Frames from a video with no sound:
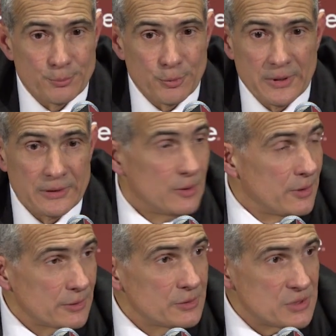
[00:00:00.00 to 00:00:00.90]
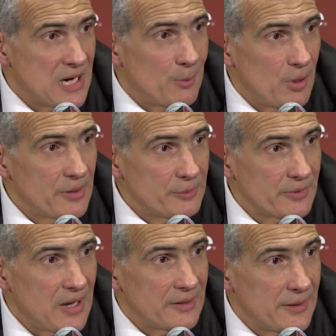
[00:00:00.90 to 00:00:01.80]
pretty darn good job while he was
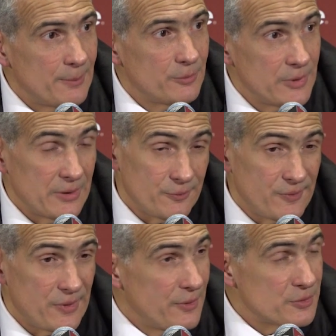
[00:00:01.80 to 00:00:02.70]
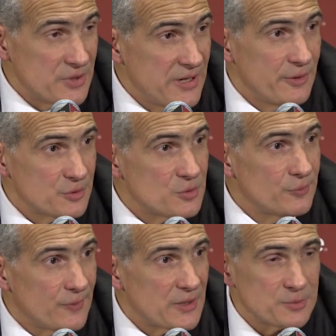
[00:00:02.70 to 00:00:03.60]
on him. You know, fifth-year senior, true
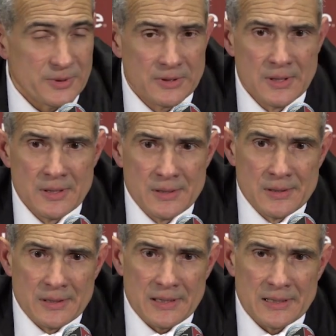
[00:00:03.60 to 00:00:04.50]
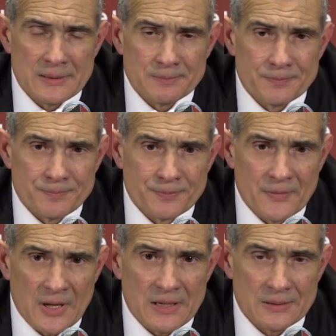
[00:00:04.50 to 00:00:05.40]
freshman. Him
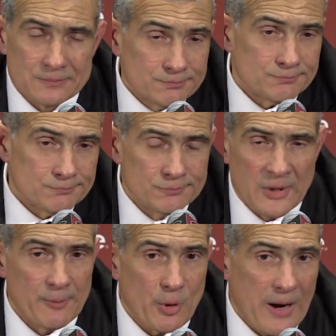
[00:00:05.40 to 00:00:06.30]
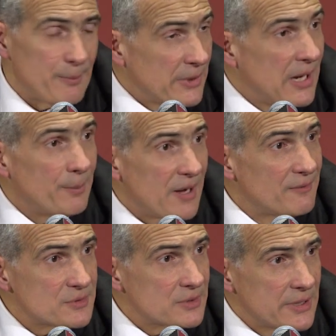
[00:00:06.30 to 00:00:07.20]
cramping up
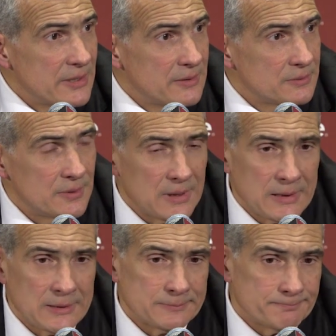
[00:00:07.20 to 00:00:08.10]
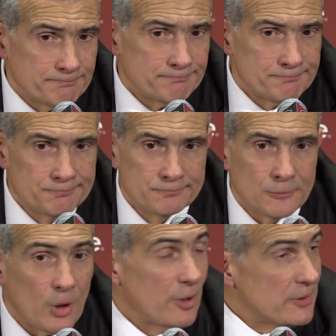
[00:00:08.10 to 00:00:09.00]
obviously
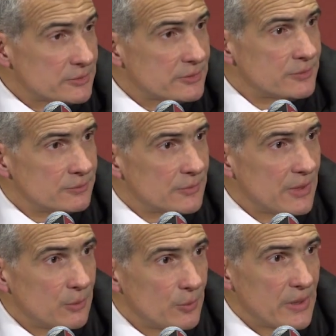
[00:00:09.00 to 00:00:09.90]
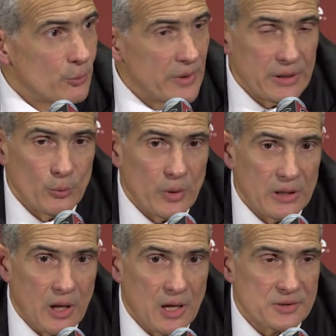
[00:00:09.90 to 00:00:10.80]
hurt us. You know, we
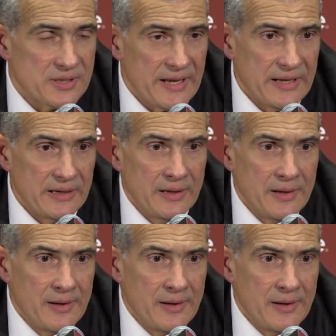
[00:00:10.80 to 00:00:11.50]
lost a